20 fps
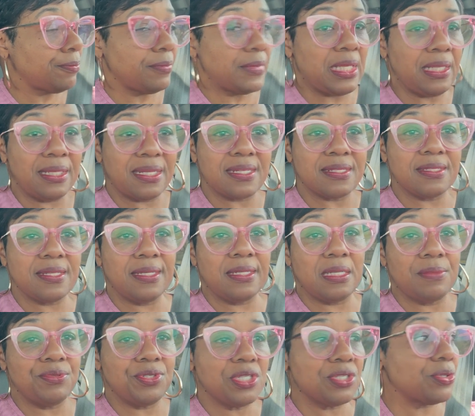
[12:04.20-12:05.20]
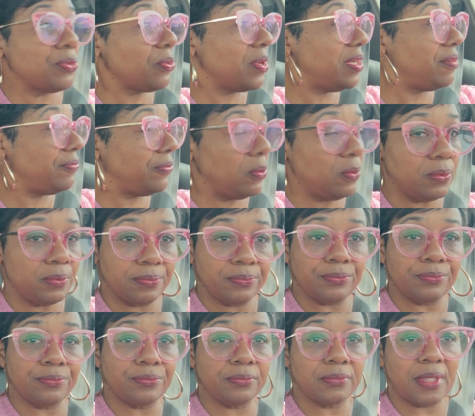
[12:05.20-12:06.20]
Like I said, I'm just grateful.
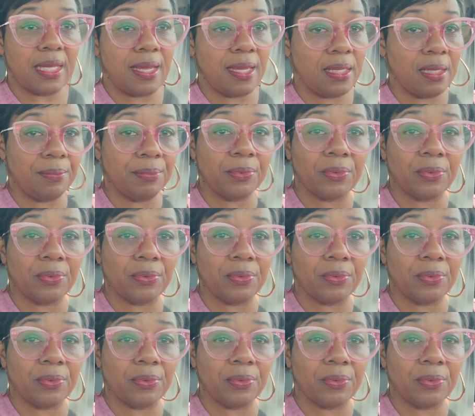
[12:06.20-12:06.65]
I am